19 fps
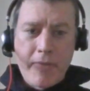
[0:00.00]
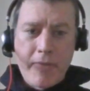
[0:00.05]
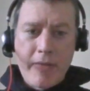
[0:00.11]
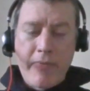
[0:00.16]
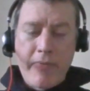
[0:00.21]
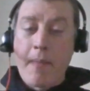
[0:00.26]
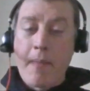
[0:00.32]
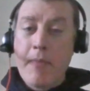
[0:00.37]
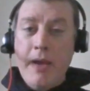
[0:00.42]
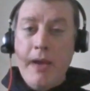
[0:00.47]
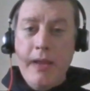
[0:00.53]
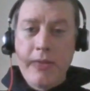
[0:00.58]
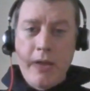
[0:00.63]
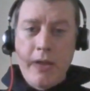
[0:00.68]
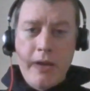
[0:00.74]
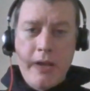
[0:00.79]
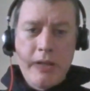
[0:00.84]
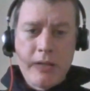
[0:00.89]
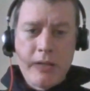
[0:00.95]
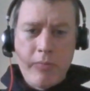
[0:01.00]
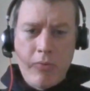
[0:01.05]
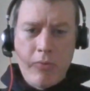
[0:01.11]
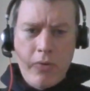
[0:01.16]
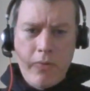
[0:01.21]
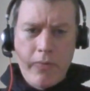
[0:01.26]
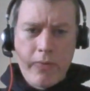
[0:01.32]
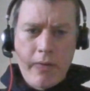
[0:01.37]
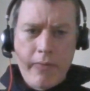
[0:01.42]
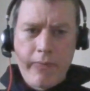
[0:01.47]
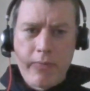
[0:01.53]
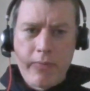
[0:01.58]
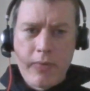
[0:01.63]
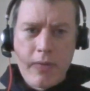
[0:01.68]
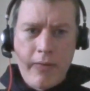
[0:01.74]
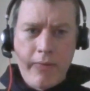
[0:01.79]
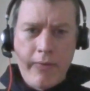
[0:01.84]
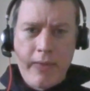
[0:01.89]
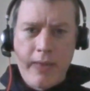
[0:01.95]
family that need to move. They've
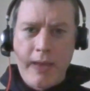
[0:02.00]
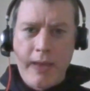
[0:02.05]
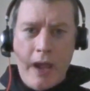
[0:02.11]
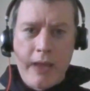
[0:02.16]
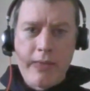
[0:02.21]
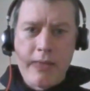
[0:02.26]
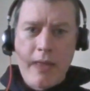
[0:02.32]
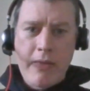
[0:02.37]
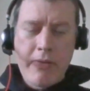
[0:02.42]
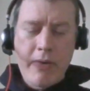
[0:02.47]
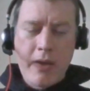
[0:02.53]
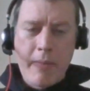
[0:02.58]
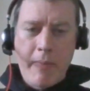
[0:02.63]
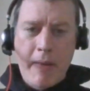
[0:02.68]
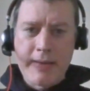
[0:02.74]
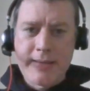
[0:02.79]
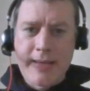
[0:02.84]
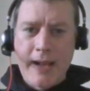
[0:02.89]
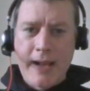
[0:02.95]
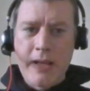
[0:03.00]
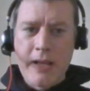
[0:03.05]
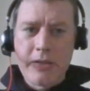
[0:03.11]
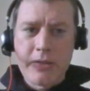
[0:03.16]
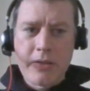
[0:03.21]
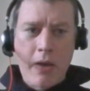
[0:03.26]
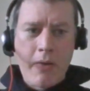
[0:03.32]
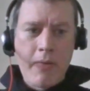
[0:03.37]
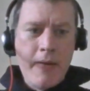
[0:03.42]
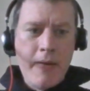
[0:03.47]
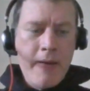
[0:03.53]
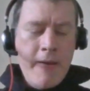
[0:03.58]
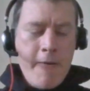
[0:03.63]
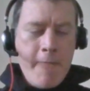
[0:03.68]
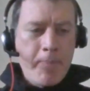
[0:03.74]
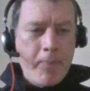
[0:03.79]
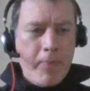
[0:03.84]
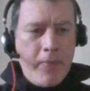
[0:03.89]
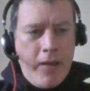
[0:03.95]
indicated they're thinking about selling. So
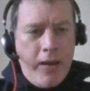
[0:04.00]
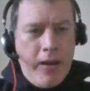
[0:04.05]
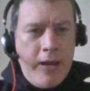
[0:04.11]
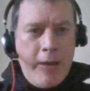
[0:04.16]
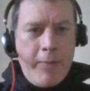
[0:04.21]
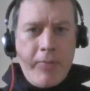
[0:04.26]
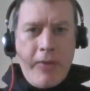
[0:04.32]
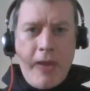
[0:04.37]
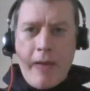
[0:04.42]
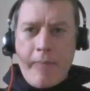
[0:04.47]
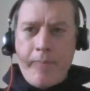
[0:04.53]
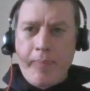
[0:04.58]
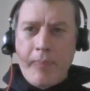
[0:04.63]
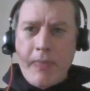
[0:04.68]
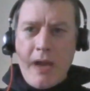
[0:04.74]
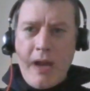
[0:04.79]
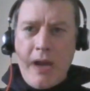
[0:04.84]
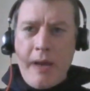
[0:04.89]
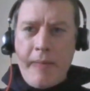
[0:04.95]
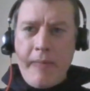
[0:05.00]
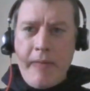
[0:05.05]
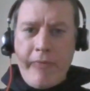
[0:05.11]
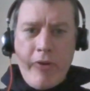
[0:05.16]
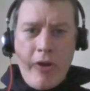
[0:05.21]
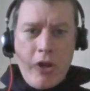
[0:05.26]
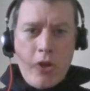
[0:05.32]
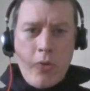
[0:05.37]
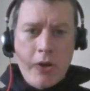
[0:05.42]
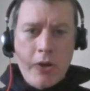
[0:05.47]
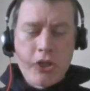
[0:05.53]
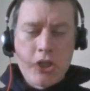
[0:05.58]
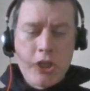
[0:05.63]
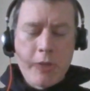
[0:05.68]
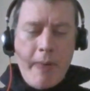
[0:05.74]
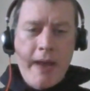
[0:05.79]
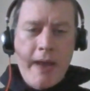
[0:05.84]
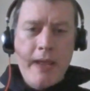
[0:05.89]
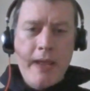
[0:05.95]
if you've got any questions
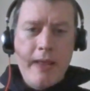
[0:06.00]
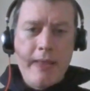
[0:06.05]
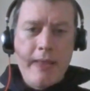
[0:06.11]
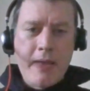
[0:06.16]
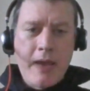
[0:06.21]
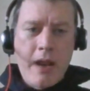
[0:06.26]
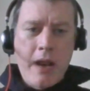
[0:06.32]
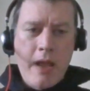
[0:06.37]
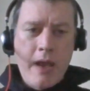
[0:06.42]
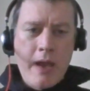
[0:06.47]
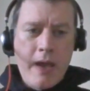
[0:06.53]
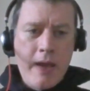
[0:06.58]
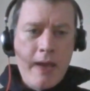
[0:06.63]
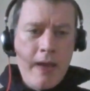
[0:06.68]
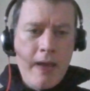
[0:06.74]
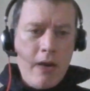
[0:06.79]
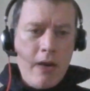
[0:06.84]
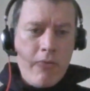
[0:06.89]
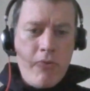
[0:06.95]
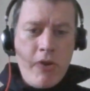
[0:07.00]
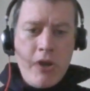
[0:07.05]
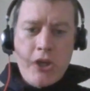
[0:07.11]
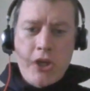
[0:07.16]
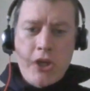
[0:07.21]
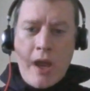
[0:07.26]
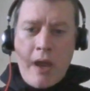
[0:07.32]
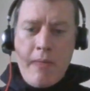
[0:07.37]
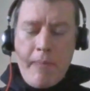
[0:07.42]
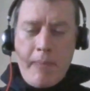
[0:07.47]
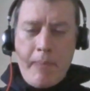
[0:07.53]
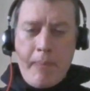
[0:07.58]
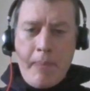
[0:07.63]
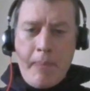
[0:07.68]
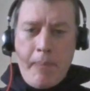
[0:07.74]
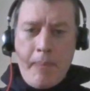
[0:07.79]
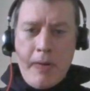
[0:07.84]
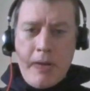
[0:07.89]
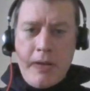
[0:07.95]
about it, then reach out.
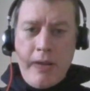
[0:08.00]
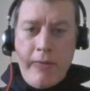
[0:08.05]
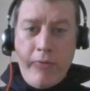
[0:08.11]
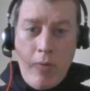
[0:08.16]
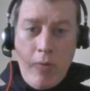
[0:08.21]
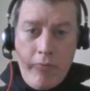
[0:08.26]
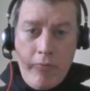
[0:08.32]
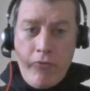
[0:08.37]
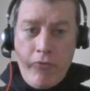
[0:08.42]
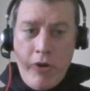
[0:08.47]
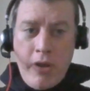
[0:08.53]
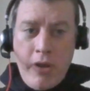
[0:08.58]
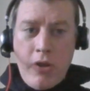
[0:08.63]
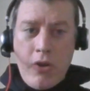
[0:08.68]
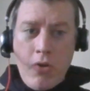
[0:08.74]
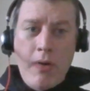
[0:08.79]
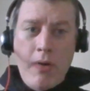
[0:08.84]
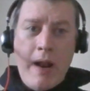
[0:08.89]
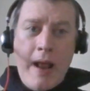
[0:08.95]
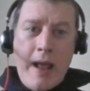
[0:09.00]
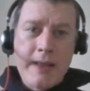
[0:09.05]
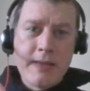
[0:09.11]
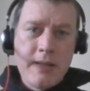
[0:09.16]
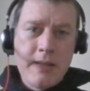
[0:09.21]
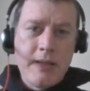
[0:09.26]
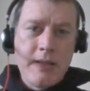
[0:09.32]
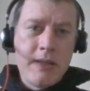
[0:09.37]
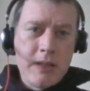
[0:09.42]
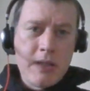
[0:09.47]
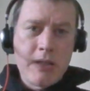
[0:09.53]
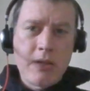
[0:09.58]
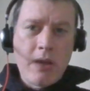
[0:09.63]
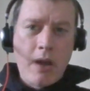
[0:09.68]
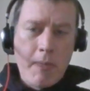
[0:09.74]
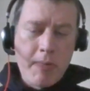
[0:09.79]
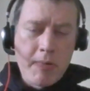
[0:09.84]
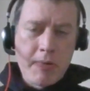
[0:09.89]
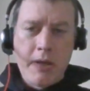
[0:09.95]
But if you're running Google Ads, this is the
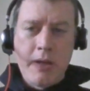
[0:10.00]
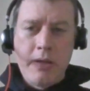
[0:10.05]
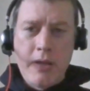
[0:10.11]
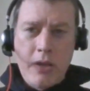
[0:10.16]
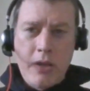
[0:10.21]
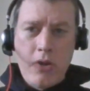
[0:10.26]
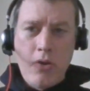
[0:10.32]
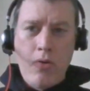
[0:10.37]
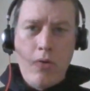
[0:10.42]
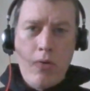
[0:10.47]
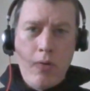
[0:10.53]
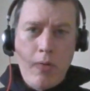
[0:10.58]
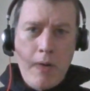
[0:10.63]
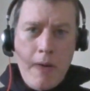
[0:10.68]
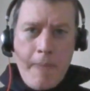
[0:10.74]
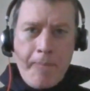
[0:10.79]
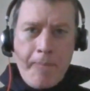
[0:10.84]
type of thing that your